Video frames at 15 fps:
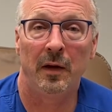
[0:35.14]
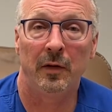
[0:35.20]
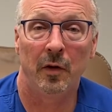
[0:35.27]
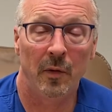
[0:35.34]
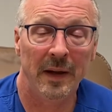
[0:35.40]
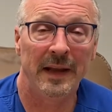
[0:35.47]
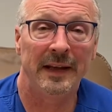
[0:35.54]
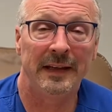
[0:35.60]

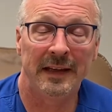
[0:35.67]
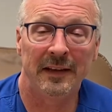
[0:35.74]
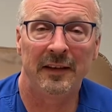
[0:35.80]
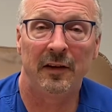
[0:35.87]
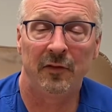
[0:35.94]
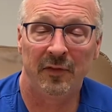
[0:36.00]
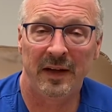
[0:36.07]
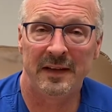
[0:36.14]
go ahead and get
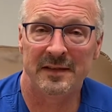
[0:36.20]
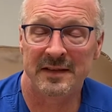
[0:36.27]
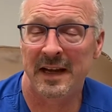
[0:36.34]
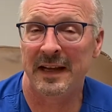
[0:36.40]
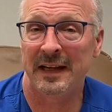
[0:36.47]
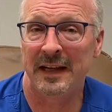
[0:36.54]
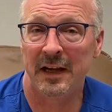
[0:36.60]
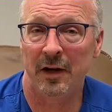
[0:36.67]
their veins
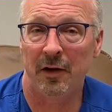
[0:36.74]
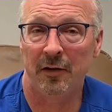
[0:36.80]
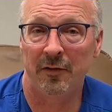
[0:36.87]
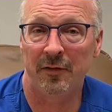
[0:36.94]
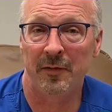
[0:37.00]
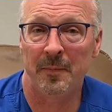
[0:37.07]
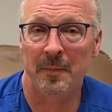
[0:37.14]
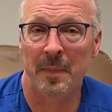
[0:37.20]
taken care
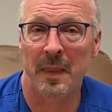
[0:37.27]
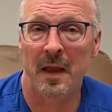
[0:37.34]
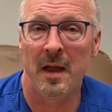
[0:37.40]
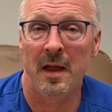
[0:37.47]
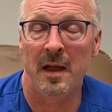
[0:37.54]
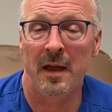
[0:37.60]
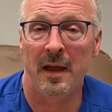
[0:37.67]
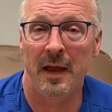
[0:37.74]
of,
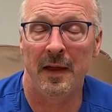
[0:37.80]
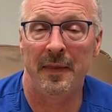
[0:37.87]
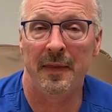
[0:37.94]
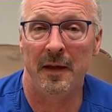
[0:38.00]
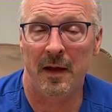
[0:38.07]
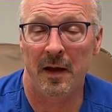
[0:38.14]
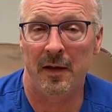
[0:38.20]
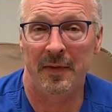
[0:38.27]
and
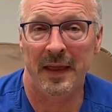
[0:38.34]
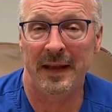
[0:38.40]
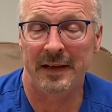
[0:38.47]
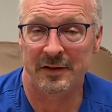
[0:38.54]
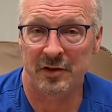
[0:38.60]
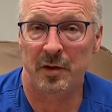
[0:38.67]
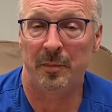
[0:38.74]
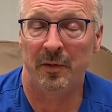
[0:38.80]
that
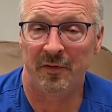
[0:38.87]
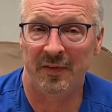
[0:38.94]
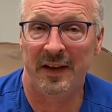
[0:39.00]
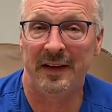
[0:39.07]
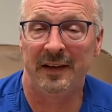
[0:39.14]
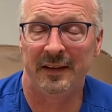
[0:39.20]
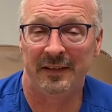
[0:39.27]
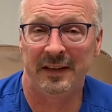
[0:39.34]
is to
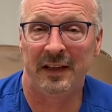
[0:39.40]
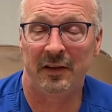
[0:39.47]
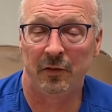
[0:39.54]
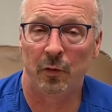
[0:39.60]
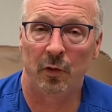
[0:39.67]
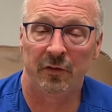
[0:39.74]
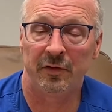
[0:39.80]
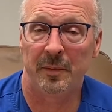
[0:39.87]
prevent a skin
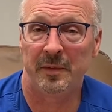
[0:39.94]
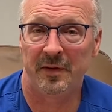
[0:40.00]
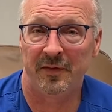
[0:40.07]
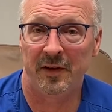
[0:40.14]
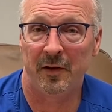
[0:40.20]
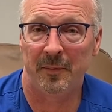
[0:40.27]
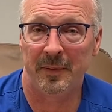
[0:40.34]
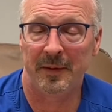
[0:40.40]
sore from
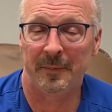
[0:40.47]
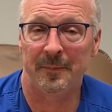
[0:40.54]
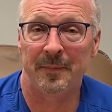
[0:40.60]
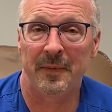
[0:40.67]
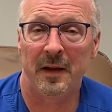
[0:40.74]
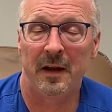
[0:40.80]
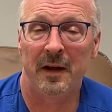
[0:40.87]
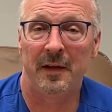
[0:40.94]
developing.
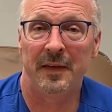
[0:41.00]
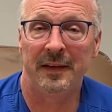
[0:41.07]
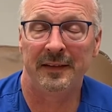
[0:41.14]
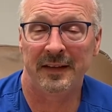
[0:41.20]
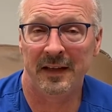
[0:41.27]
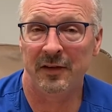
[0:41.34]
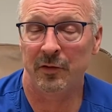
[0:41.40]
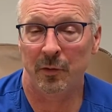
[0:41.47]
The
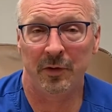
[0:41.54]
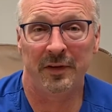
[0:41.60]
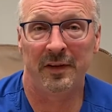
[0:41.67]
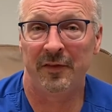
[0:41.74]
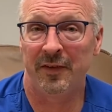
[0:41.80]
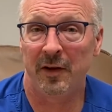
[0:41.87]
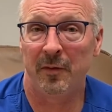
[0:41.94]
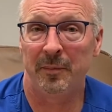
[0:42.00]
skin sores
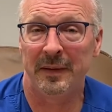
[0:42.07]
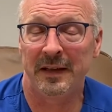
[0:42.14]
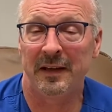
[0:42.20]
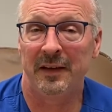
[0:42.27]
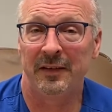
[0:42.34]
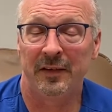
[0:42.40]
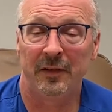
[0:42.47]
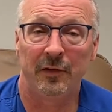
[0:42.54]
develop
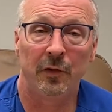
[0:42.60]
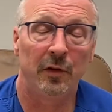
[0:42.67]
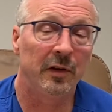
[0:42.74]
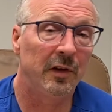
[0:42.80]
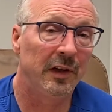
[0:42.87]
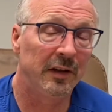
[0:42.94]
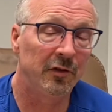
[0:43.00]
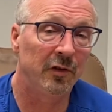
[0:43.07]
because the
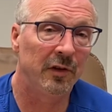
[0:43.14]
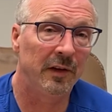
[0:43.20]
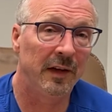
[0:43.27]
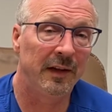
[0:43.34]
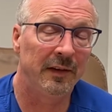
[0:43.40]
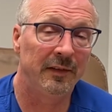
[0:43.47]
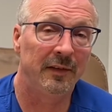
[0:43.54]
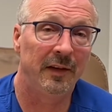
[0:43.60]
circulation
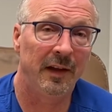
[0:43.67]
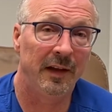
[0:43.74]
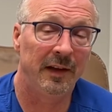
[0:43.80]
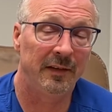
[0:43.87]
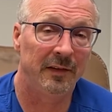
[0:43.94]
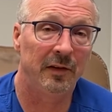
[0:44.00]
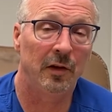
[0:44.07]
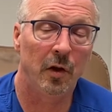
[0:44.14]
has
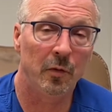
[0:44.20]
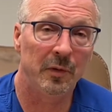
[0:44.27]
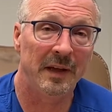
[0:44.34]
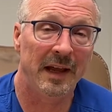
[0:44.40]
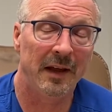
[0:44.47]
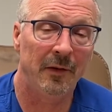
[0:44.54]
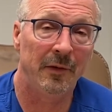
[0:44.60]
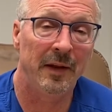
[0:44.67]
slowed
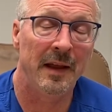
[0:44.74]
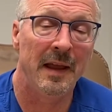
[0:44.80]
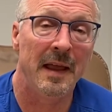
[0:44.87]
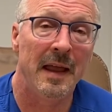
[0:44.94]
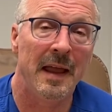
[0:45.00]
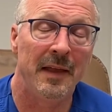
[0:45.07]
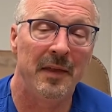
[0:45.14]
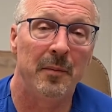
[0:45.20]
down,
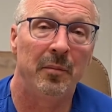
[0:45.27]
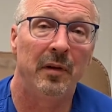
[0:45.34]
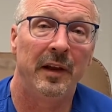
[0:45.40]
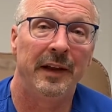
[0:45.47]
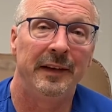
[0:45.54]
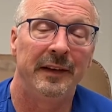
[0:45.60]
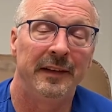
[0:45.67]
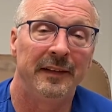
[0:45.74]
and the
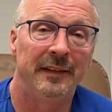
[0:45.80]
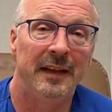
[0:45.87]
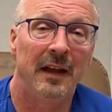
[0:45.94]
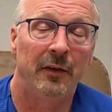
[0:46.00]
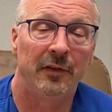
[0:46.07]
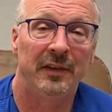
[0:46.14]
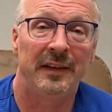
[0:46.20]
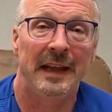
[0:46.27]
blood is
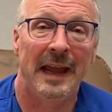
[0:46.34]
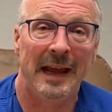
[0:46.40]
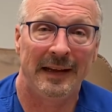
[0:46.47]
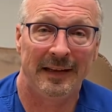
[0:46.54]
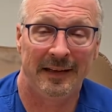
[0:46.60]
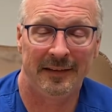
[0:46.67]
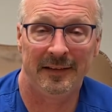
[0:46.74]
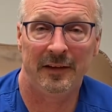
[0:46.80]
now
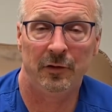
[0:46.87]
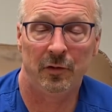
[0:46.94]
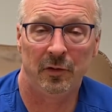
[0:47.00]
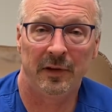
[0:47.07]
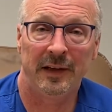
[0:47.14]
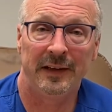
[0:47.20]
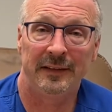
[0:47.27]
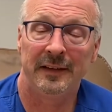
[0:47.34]
stagnant in your
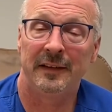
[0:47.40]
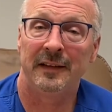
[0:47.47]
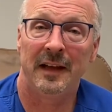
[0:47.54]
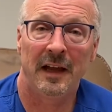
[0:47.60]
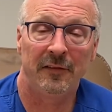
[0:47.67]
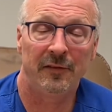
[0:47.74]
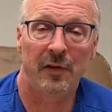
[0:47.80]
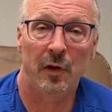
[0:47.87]
legs. It's
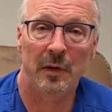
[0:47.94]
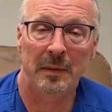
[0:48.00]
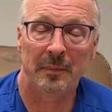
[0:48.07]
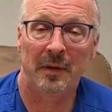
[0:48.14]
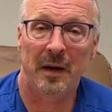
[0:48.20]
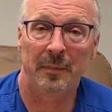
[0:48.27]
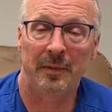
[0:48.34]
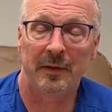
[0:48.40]
not flowing
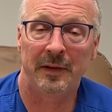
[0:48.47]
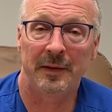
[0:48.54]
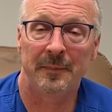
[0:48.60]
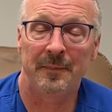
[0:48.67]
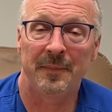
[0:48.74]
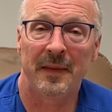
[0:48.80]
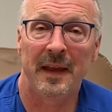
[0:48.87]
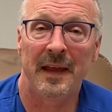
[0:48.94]
properly,
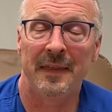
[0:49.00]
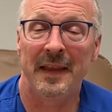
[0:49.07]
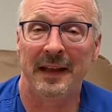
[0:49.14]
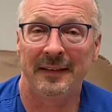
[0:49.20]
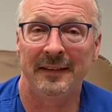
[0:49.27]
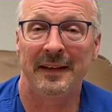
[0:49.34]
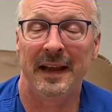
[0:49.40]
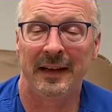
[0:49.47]
and
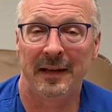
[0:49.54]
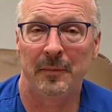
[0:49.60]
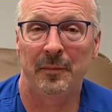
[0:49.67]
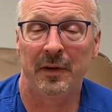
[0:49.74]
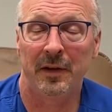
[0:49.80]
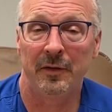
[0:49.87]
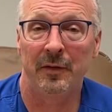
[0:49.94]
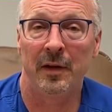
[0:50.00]
that stagnant
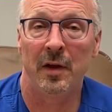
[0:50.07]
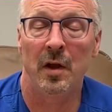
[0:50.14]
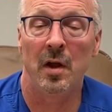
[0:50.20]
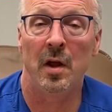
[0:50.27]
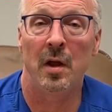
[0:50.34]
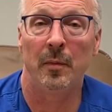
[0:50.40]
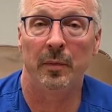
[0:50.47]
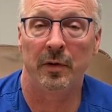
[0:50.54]
blood
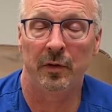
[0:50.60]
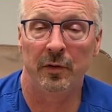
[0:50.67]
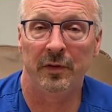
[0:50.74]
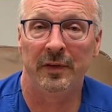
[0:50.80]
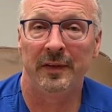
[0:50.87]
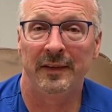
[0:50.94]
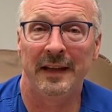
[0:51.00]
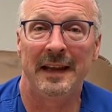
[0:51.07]

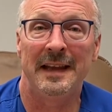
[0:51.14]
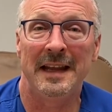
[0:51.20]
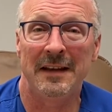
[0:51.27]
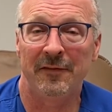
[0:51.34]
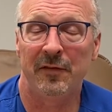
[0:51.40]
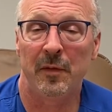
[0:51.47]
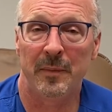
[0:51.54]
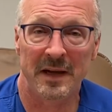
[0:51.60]
produces an
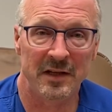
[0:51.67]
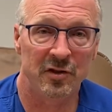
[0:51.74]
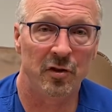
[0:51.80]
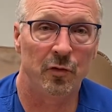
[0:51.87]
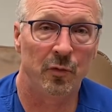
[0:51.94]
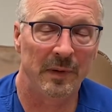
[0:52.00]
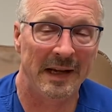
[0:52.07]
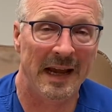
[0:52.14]

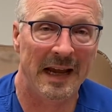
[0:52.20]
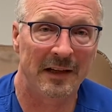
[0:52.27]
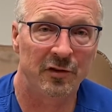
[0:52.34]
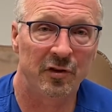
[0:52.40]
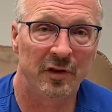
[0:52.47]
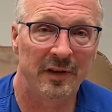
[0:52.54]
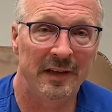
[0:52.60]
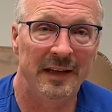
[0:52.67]
inflammation
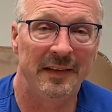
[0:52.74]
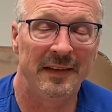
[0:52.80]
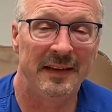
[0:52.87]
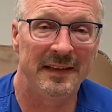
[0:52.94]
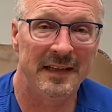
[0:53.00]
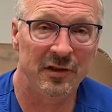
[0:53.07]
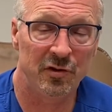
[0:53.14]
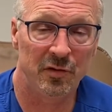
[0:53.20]
reaction in the
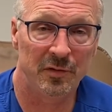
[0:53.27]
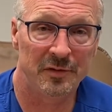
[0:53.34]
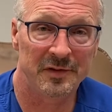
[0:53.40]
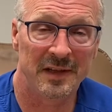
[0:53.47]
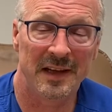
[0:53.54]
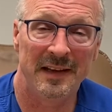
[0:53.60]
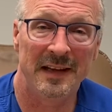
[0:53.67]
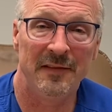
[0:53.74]
tissues,
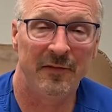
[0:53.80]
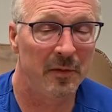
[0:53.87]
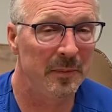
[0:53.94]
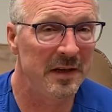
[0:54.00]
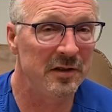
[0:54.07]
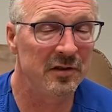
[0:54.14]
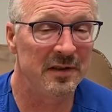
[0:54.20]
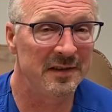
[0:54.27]
and
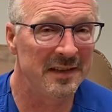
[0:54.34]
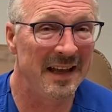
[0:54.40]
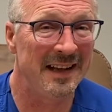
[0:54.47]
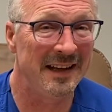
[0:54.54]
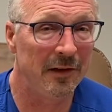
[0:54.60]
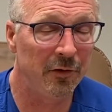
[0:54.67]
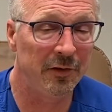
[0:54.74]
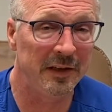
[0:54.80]
inflammation is not
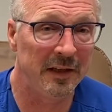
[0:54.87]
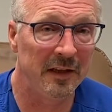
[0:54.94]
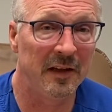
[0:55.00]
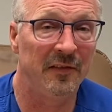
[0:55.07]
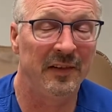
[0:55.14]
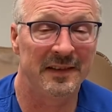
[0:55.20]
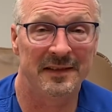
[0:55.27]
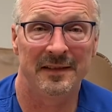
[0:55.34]
healthy
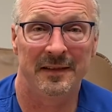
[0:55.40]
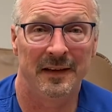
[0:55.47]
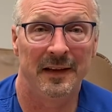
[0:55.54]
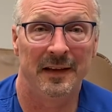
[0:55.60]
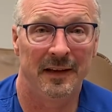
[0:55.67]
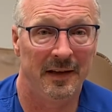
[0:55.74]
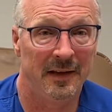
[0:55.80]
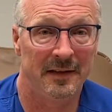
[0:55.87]
if
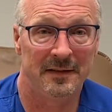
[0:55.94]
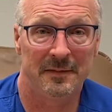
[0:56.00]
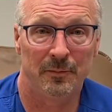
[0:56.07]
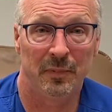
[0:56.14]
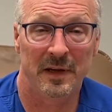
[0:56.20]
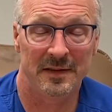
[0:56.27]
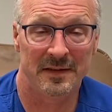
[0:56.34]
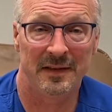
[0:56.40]
it's
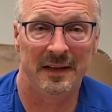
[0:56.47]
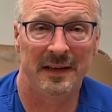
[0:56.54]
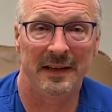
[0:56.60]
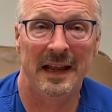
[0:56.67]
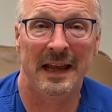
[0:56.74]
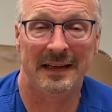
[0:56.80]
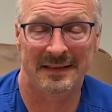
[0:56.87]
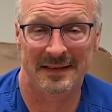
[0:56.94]
present
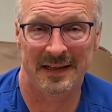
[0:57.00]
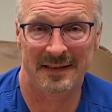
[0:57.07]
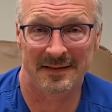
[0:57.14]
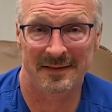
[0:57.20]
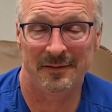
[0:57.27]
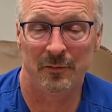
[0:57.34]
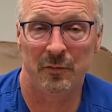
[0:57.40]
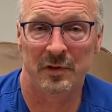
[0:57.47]
in
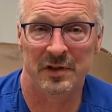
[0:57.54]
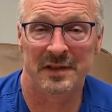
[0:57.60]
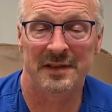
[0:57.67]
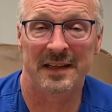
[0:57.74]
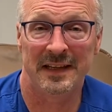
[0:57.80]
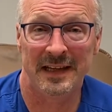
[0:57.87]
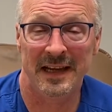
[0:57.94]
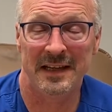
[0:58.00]
excess, which is
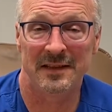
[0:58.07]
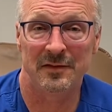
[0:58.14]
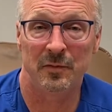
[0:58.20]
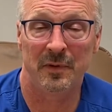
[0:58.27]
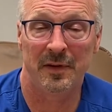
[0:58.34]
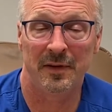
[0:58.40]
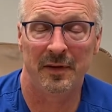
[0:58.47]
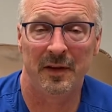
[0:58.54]
the case
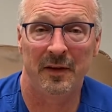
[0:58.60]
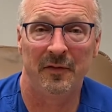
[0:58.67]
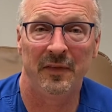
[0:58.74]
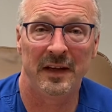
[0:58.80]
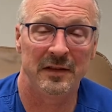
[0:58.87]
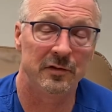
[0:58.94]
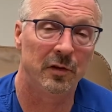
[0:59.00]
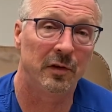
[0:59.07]
with
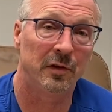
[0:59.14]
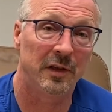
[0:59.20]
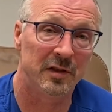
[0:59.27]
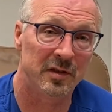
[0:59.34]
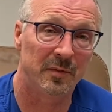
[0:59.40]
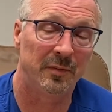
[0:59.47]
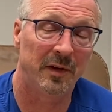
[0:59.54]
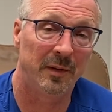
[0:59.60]
vein
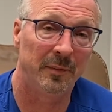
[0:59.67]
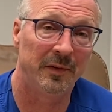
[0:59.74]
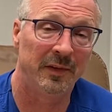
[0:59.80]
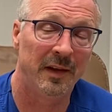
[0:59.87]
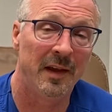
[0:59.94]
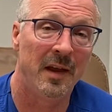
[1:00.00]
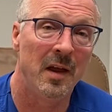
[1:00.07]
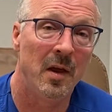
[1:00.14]
circulation problems.
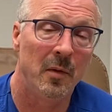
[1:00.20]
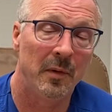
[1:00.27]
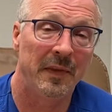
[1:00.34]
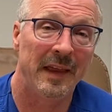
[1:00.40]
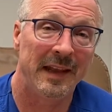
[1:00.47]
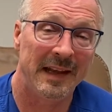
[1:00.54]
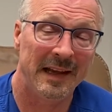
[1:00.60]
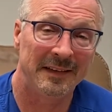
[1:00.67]
With
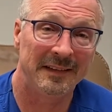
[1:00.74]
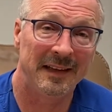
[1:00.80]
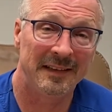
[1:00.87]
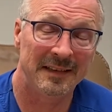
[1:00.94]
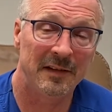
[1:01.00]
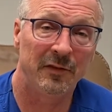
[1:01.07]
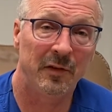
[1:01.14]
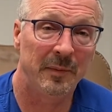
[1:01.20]
that
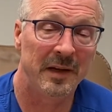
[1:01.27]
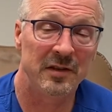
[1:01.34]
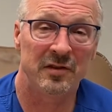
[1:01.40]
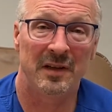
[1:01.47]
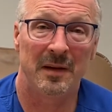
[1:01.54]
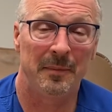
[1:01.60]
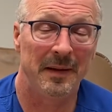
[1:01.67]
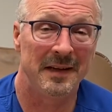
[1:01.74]
excess
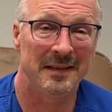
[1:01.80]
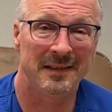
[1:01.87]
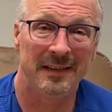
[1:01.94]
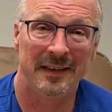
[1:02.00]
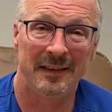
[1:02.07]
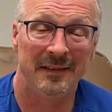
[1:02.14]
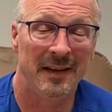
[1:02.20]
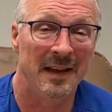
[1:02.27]
inflammation, it
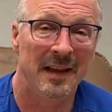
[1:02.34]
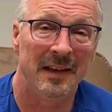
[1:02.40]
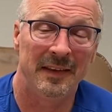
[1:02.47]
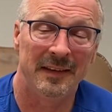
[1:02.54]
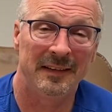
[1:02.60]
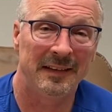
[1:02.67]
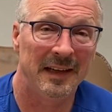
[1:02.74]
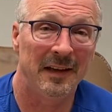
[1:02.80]
basically,
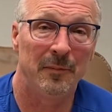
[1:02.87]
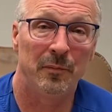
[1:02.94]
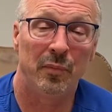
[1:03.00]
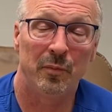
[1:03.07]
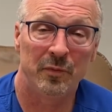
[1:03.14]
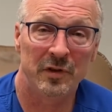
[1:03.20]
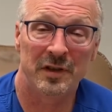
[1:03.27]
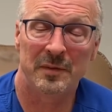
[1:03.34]
the
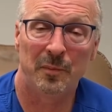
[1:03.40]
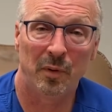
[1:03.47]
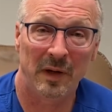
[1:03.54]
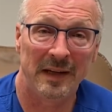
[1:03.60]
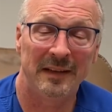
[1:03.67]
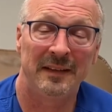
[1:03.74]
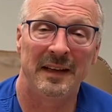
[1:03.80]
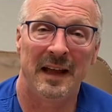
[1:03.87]
skin just breaks